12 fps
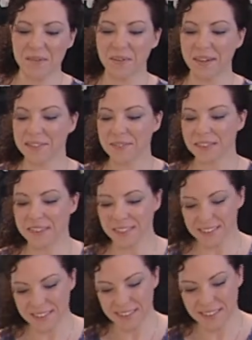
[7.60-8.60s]
Right, well
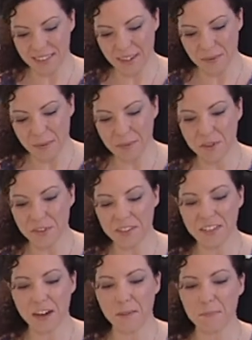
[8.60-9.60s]
this is, I'm doing the
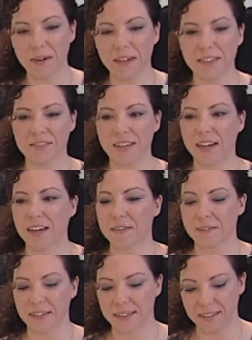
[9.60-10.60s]
top part of a hat
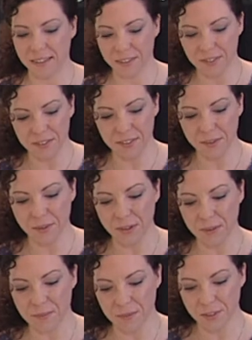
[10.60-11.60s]
right now, so
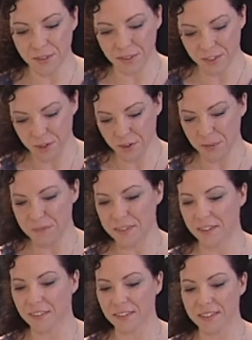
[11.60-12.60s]
I'm doing the trims
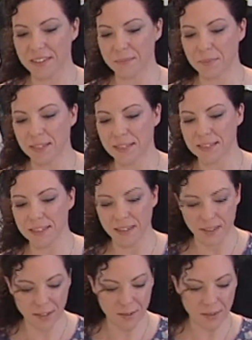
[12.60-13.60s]
on this piece.
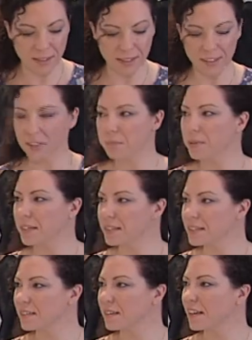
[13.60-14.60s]
Quite a large
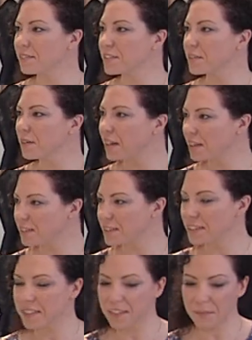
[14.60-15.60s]
piece, so I'll have to do a lot of
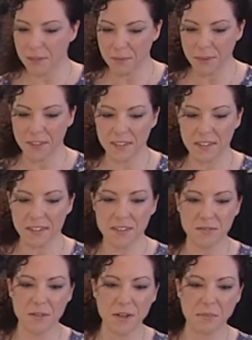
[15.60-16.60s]
steaming with it
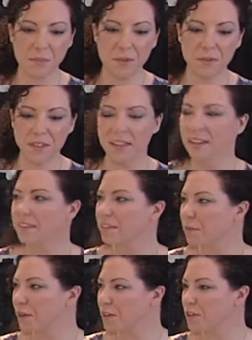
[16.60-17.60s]
and moving and getting
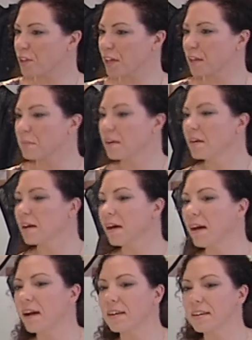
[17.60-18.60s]
the right shape.
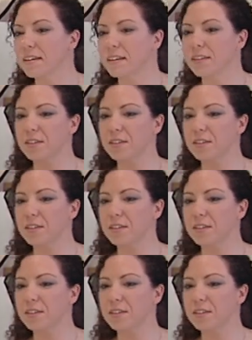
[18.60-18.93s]
And it'll